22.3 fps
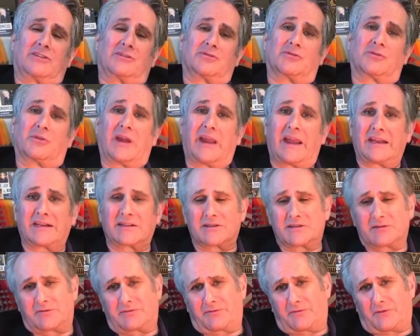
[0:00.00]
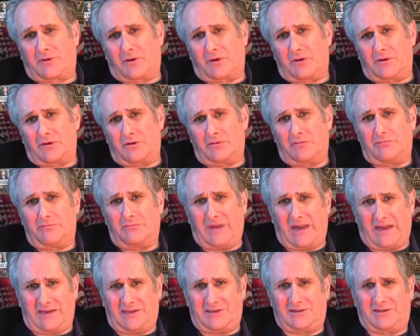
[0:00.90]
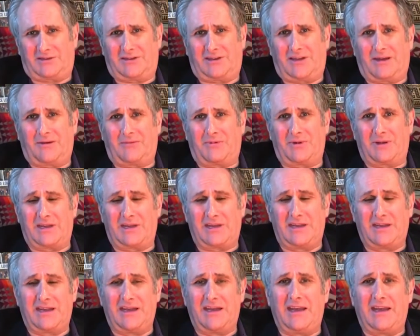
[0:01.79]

transformation that we